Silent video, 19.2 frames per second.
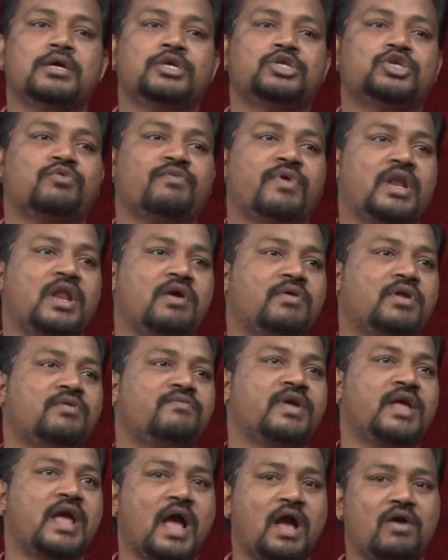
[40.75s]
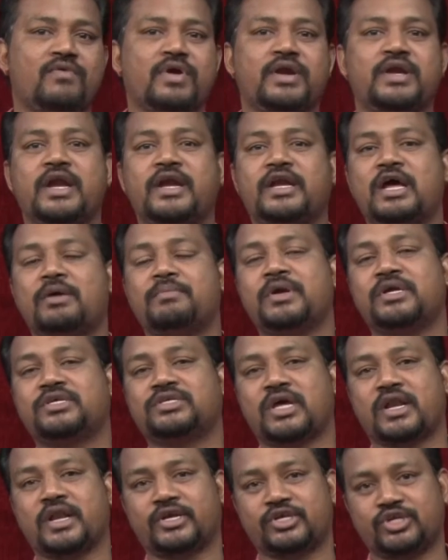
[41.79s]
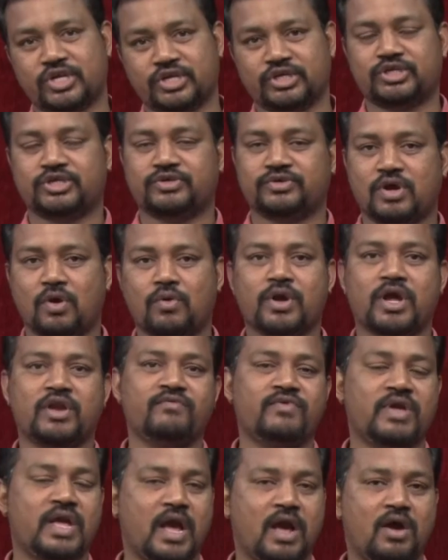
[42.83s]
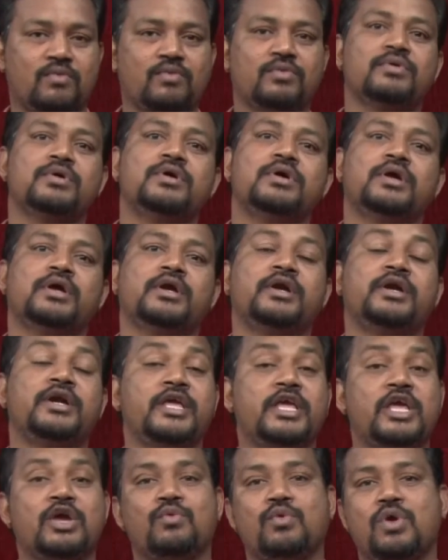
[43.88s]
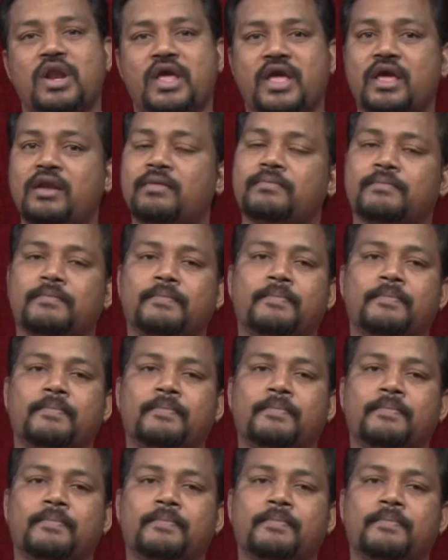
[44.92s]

So, whenever we have a database connections, how can we have DAO layer?